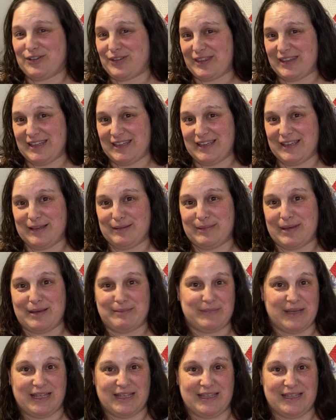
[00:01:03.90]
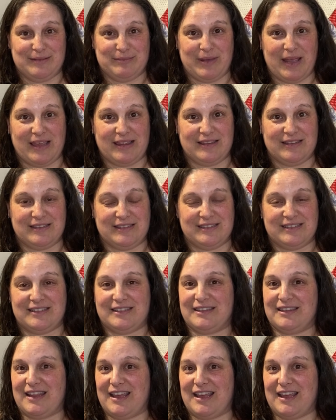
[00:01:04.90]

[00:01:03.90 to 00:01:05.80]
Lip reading: thinking about making bathers,